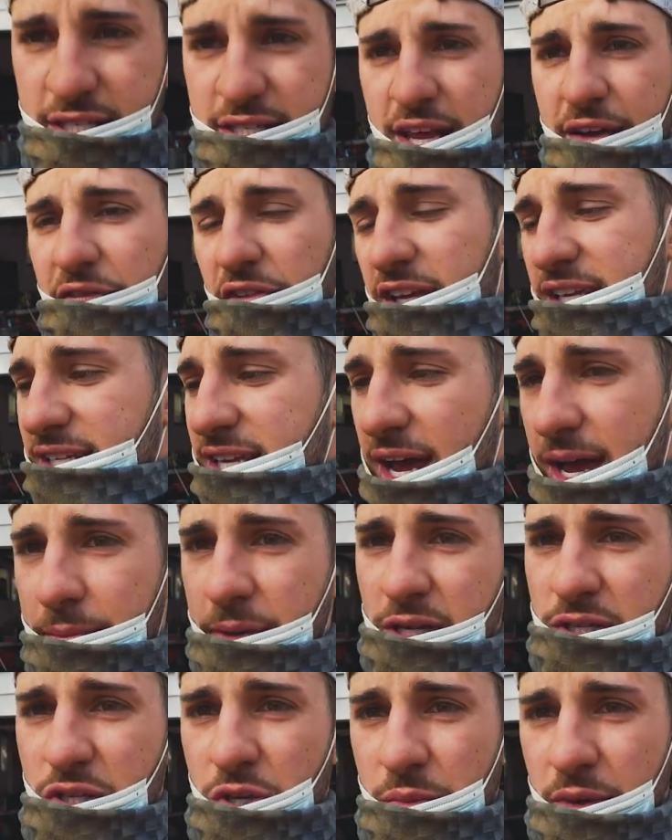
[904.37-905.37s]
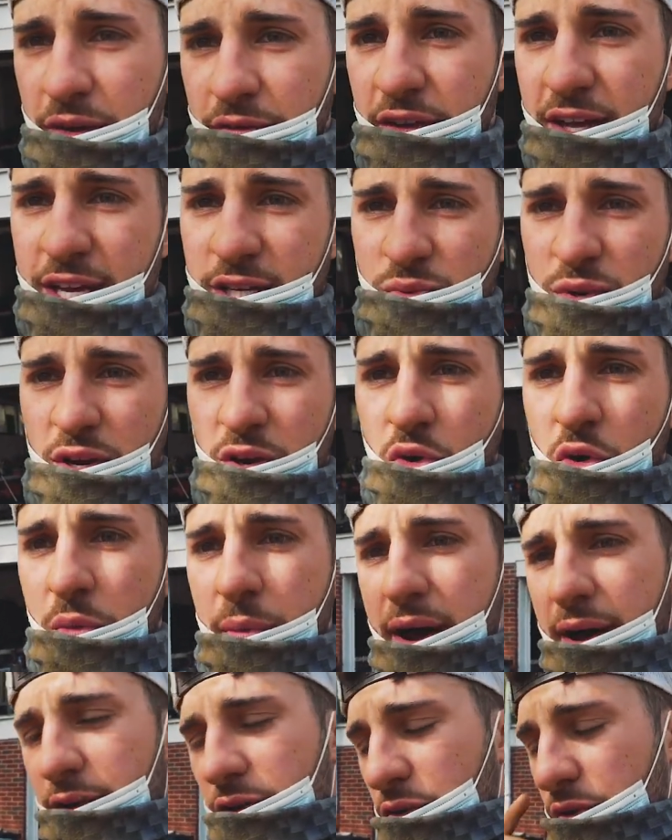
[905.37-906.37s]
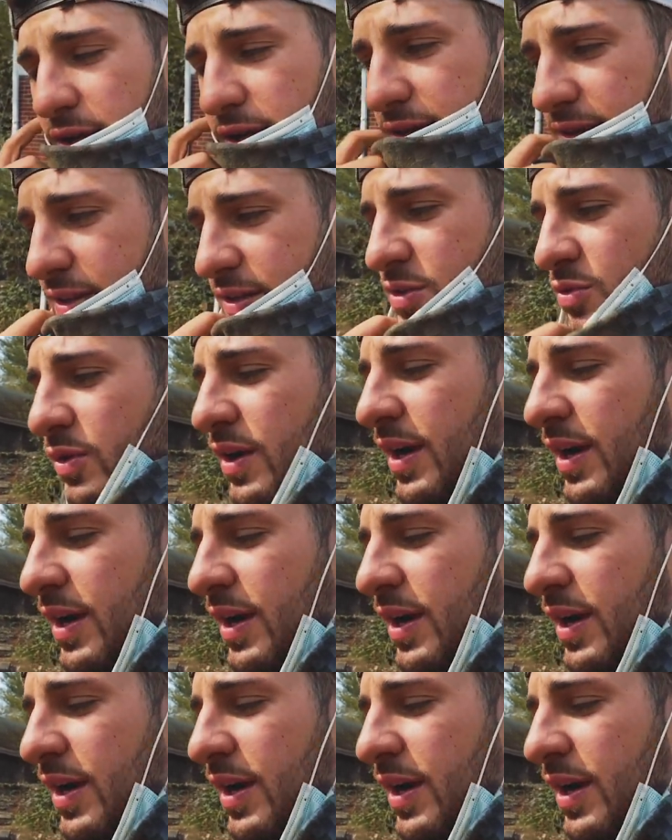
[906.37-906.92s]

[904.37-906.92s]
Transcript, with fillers: It's definitely time consuming if you guys want to go about doing it this